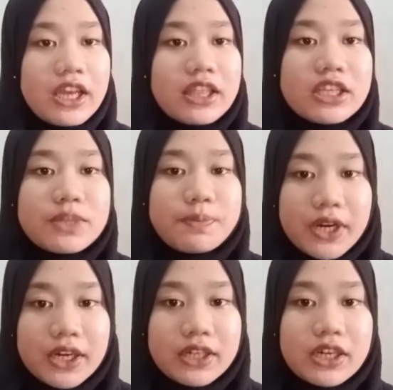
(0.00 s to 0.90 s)
In this
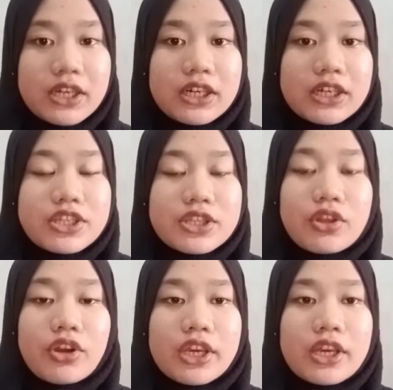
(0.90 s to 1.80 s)
part,
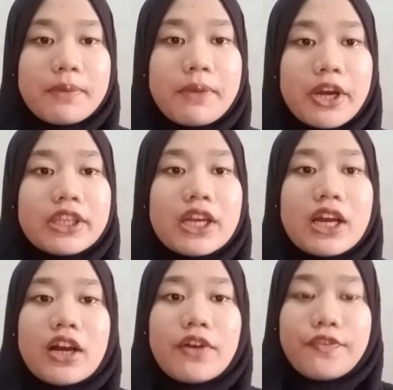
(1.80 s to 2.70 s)
talking about
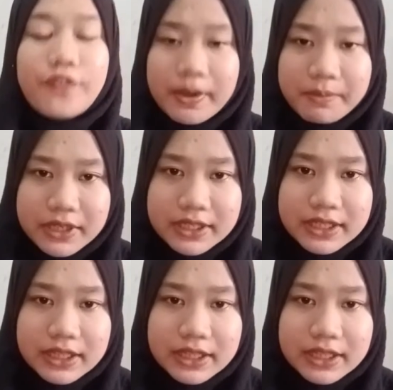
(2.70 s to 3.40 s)
a framing